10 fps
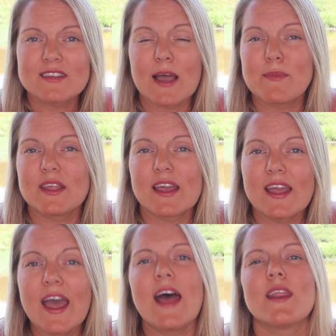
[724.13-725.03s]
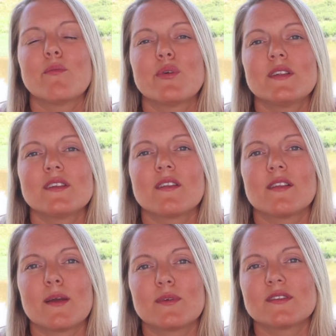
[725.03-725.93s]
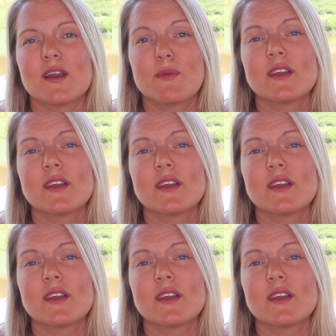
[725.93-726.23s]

how many I had, and printed the labels there,